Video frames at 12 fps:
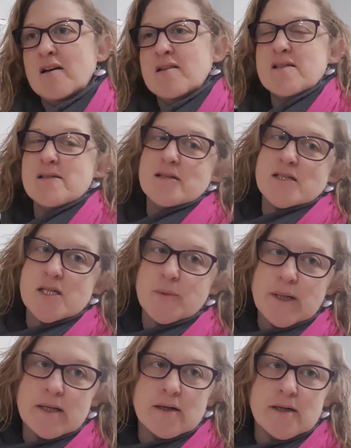This is actually
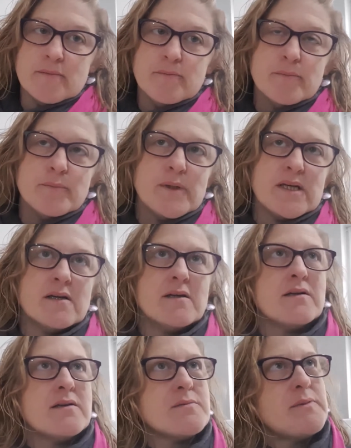week 9
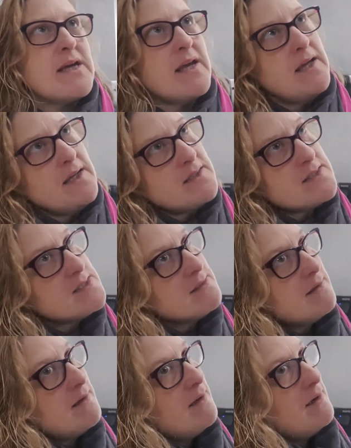because week 8
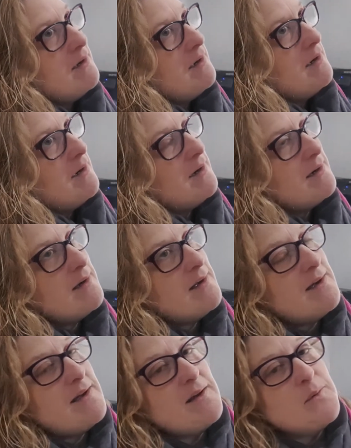
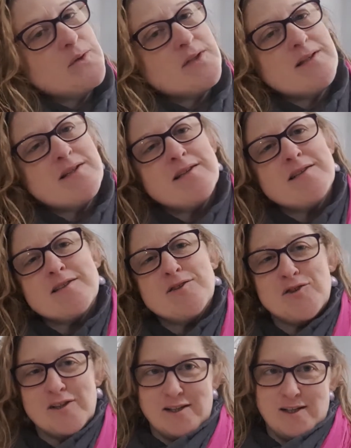I was
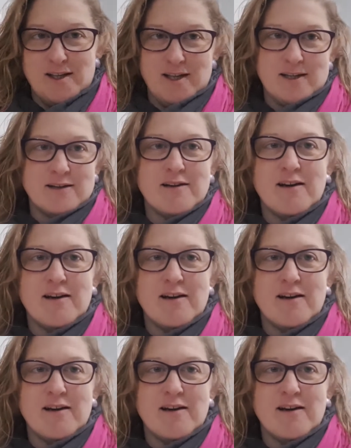not here.